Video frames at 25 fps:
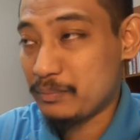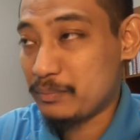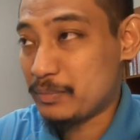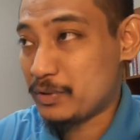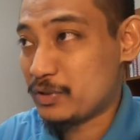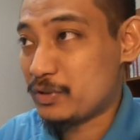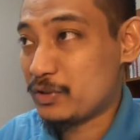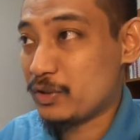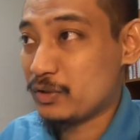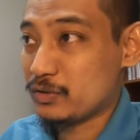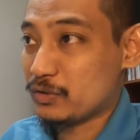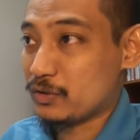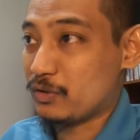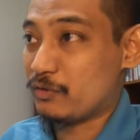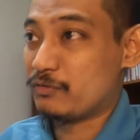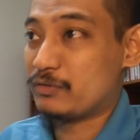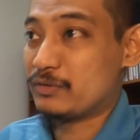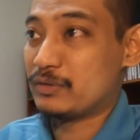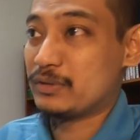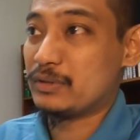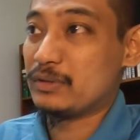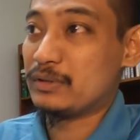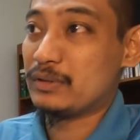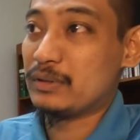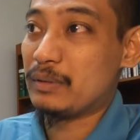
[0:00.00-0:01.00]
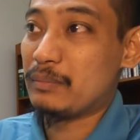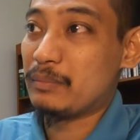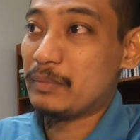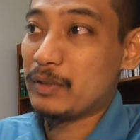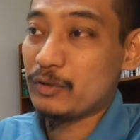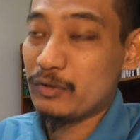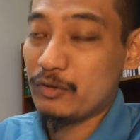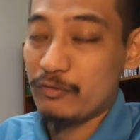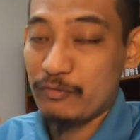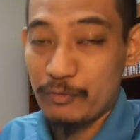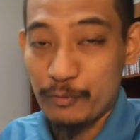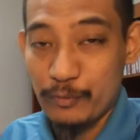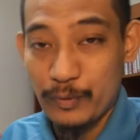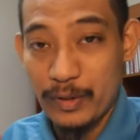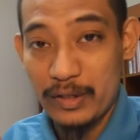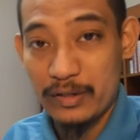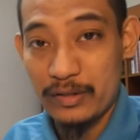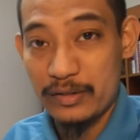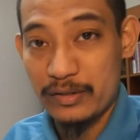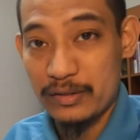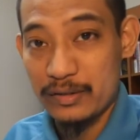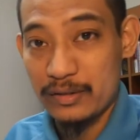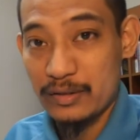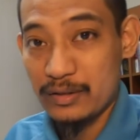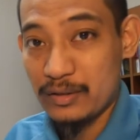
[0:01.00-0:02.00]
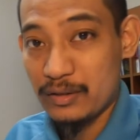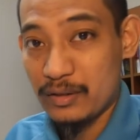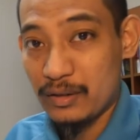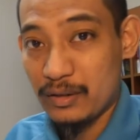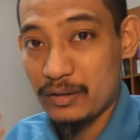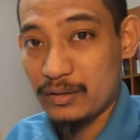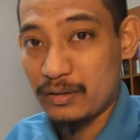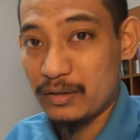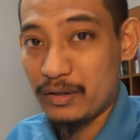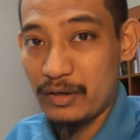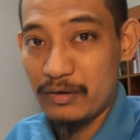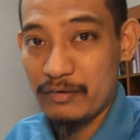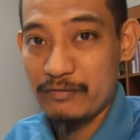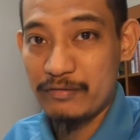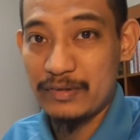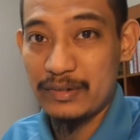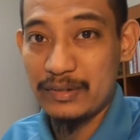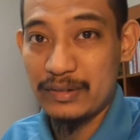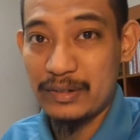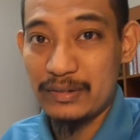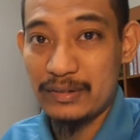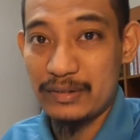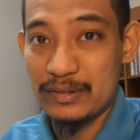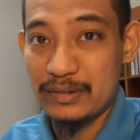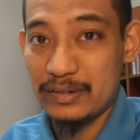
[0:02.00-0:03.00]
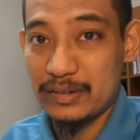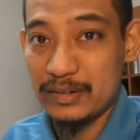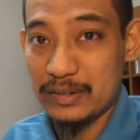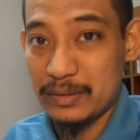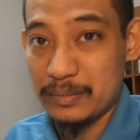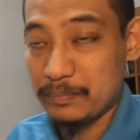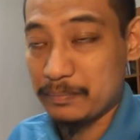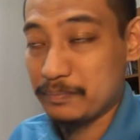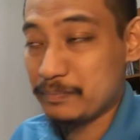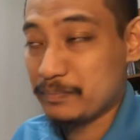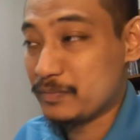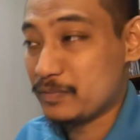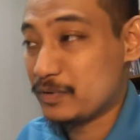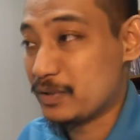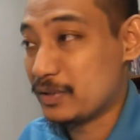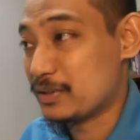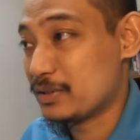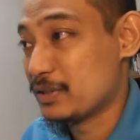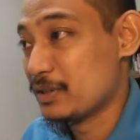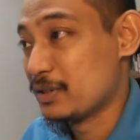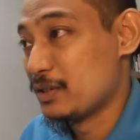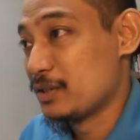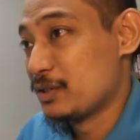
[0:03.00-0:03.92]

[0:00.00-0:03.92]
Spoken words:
because of the amount of wealth Allah have granted him, right?